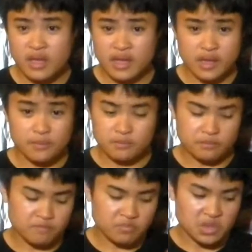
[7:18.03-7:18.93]
And
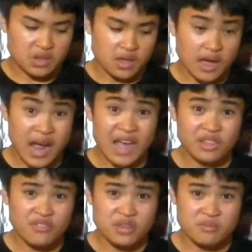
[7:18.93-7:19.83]
I
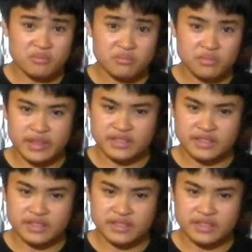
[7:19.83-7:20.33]
love it.